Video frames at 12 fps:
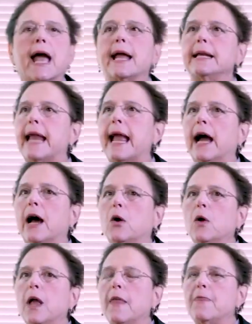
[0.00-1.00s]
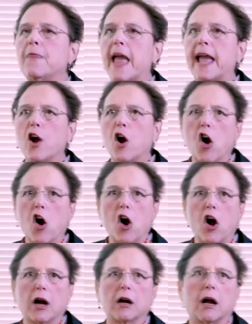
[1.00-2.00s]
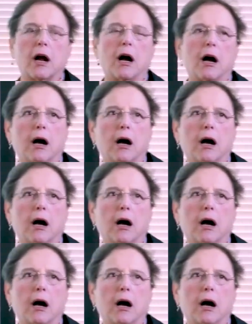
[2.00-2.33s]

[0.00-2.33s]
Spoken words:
and now they are